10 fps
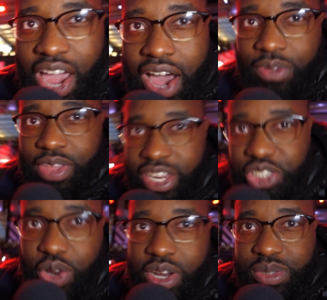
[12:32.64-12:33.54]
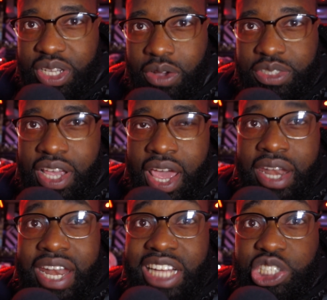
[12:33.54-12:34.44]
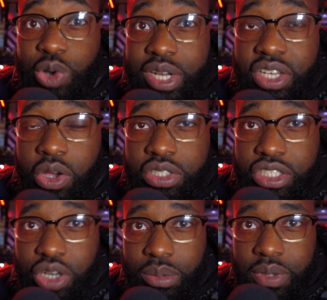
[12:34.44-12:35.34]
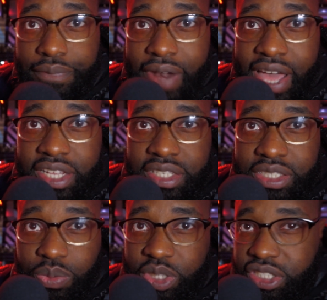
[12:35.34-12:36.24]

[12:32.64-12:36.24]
out there enjoying themselves. And I tried to go to Drums and Flats, which